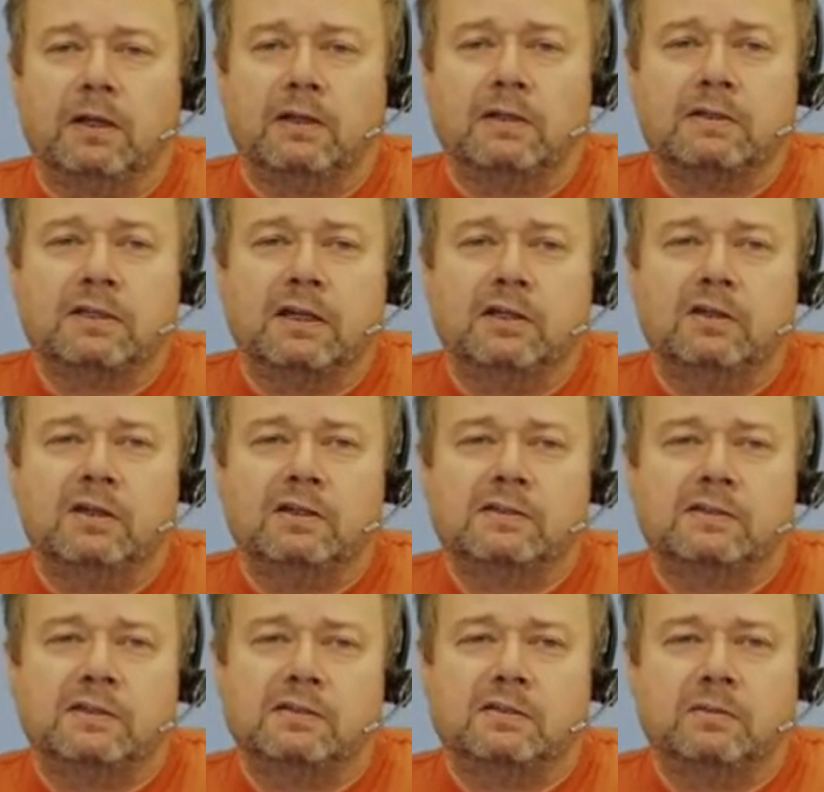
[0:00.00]

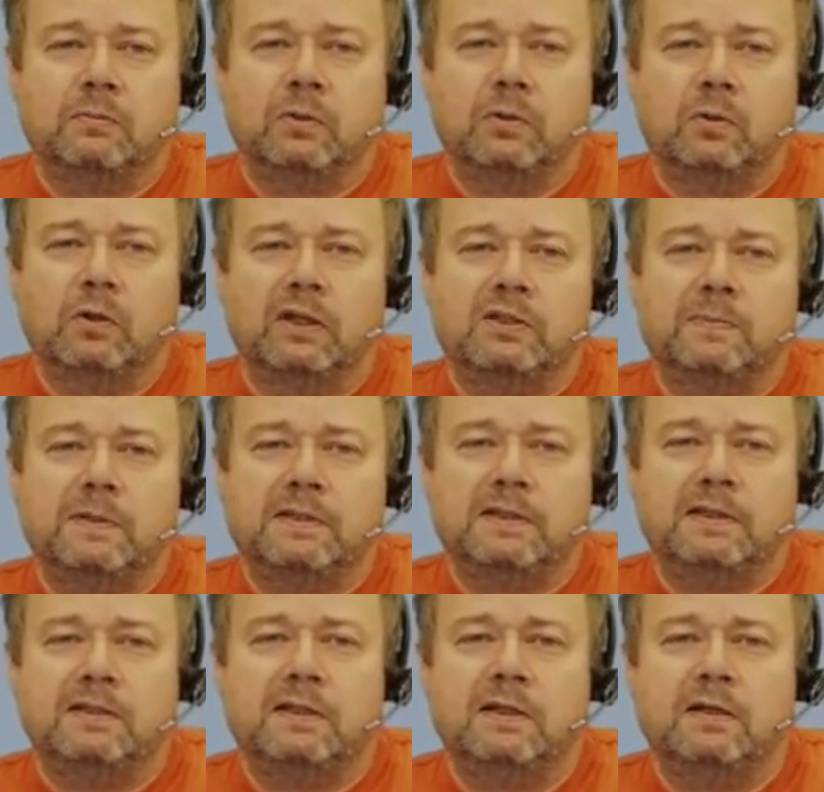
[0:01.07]
containerized system with all
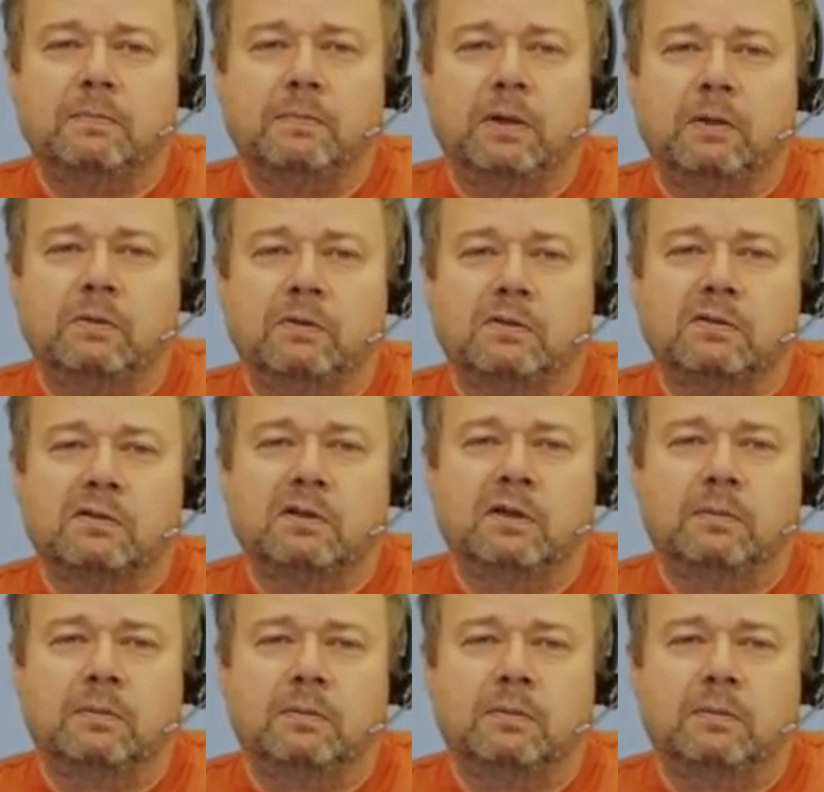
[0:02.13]
HPCC components,